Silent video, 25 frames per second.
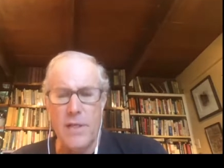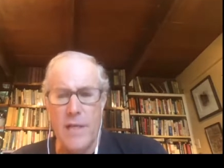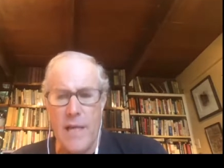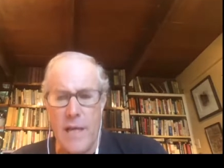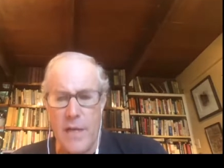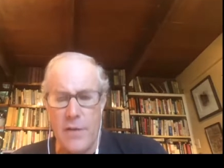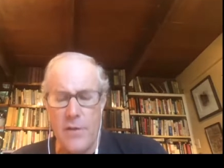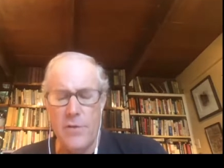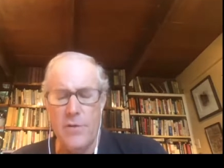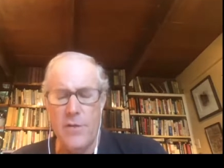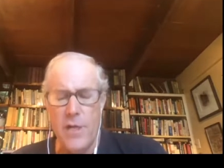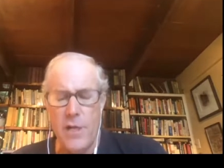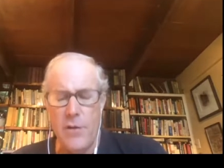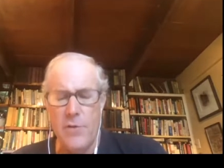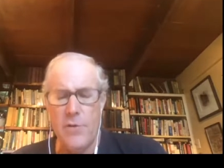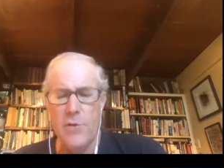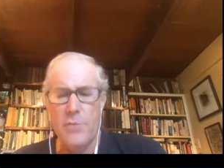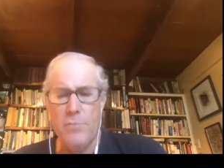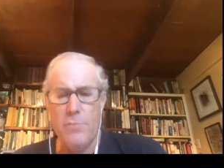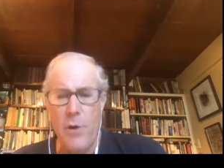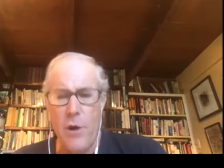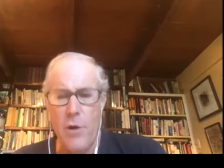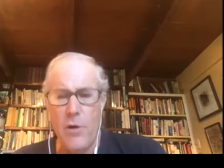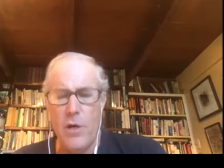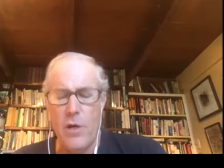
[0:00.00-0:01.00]
Now there's, you know, there's
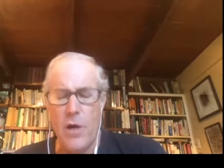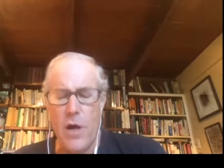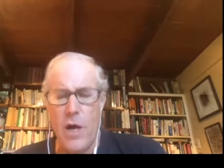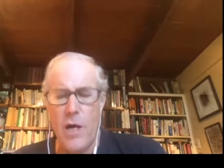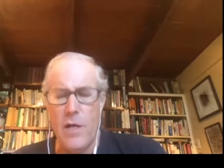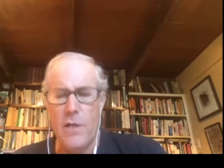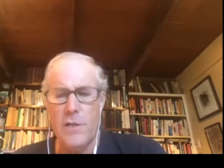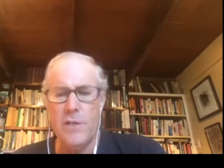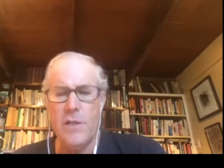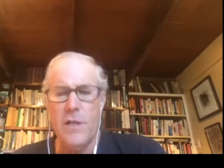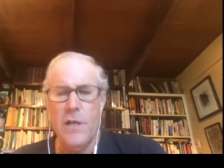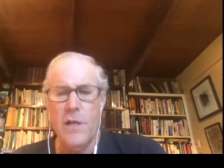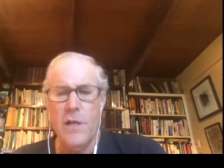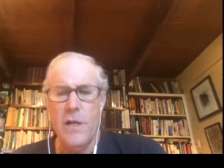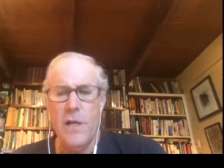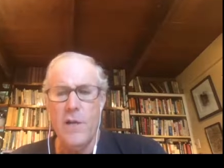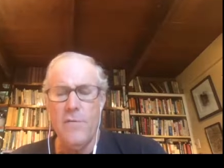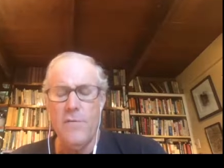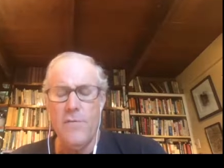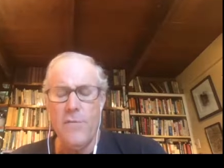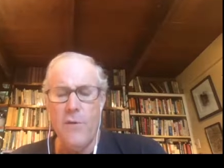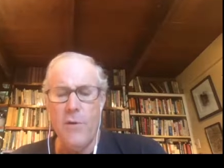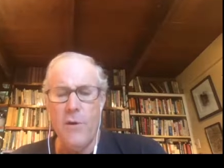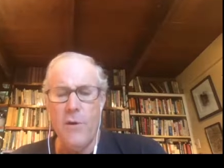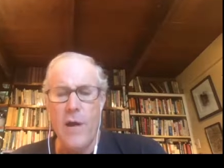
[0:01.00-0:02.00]
protocols
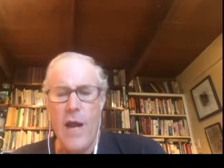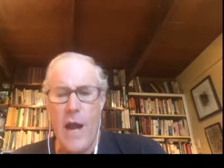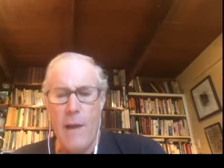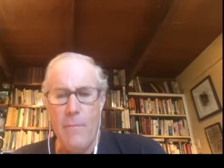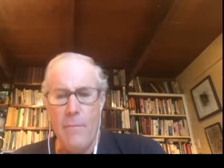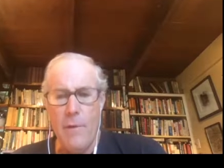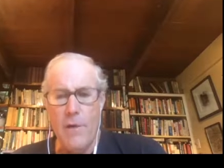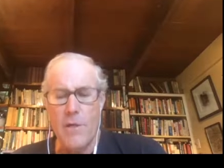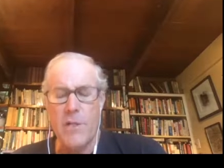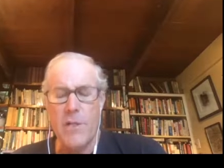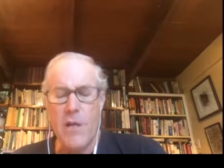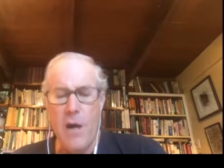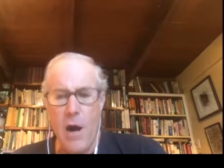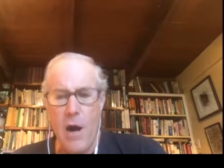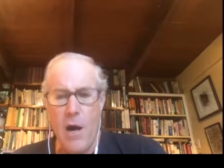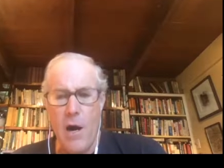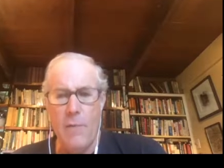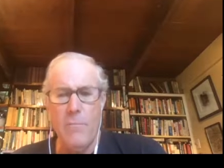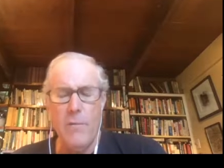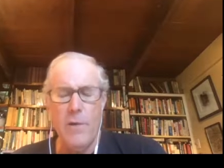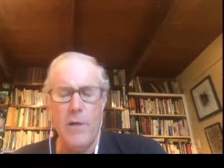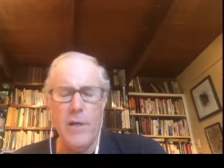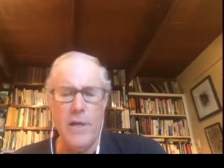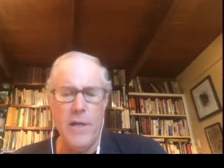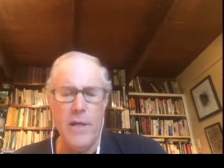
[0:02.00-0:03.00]
for how much
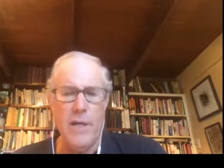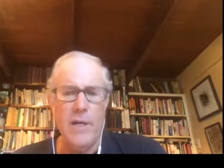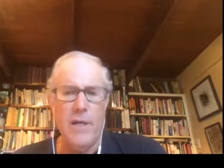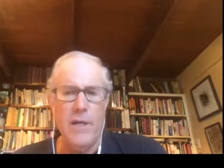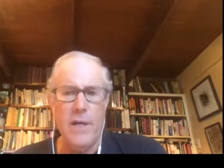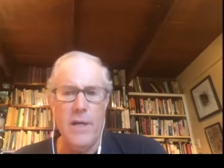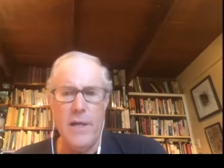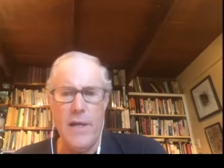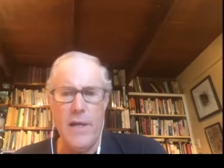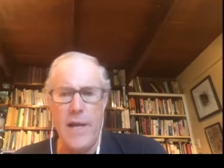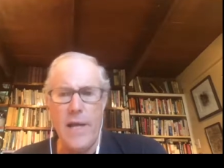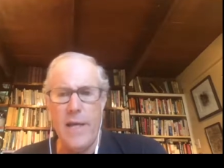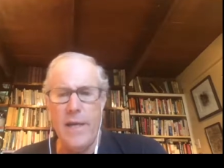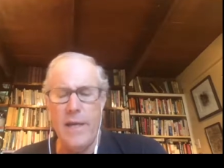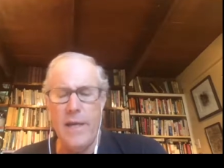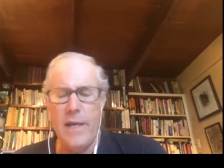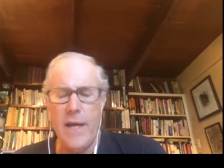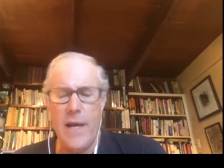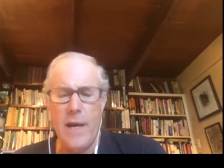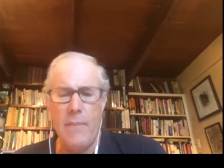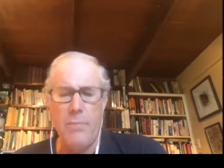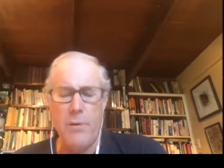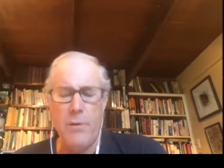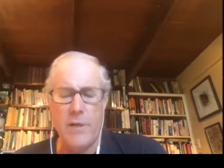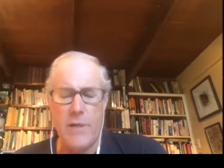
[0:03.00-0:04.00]
carbon and, and
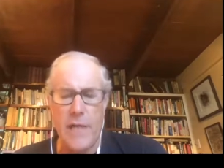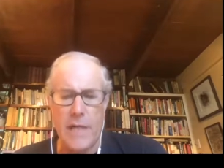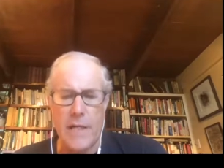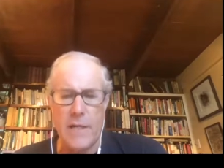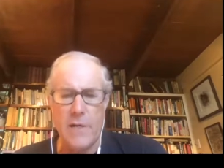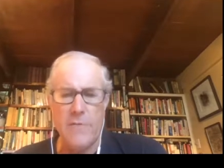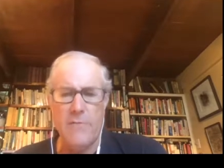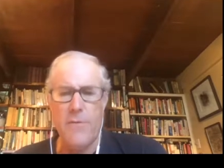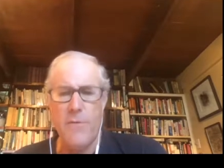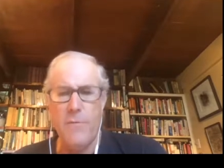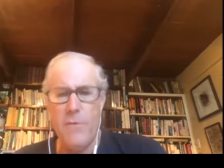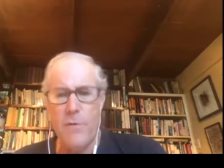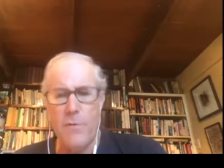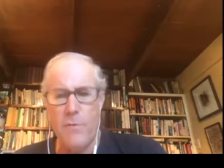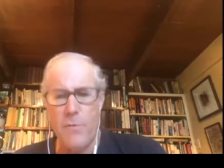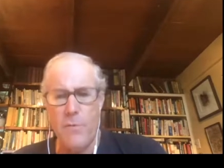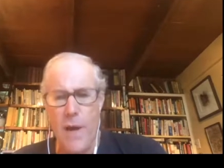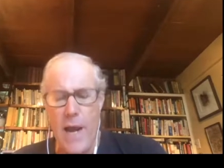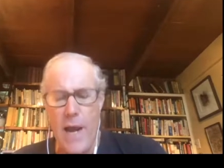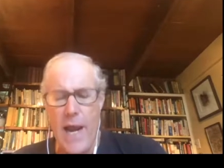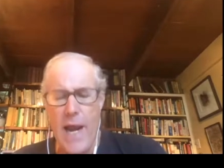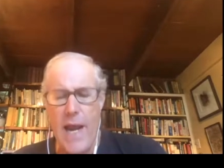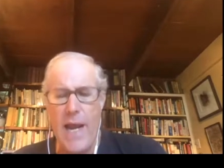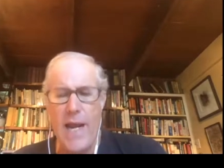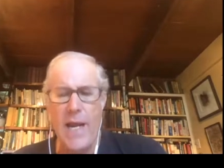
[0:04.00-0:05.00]
uh, protect it from the
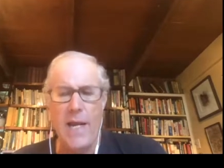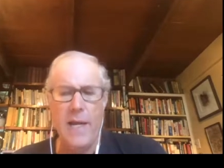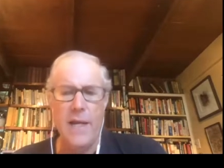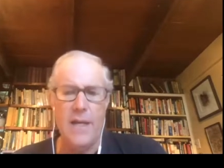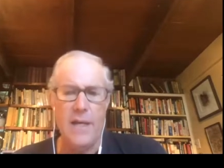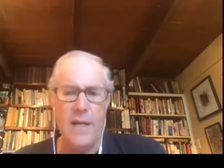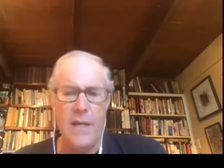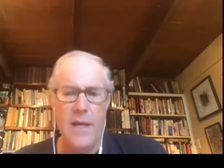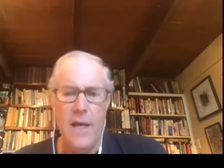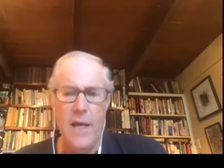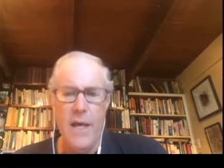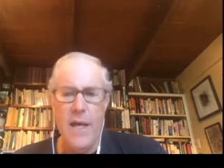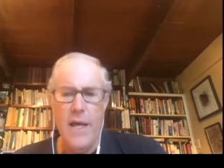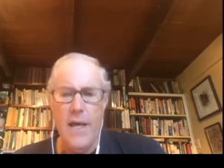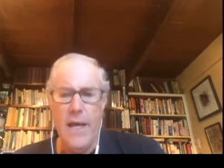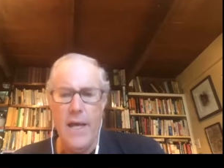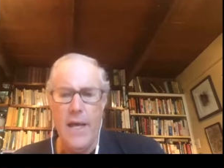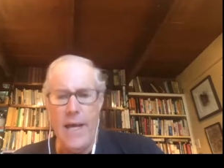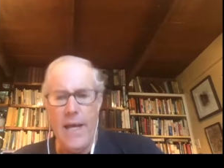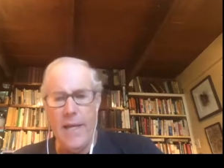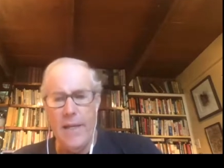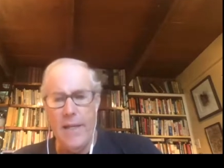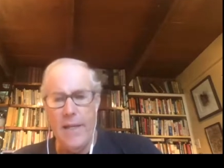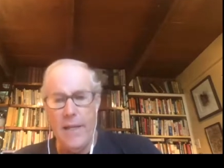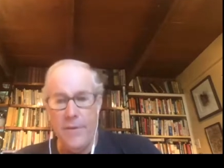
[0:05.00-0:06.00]
rain and,
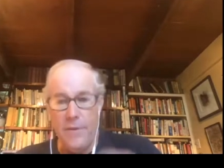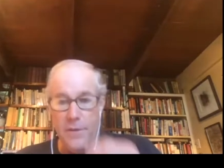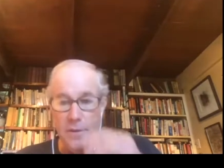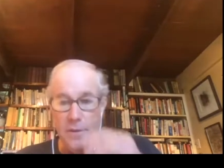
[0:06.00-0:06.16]
and the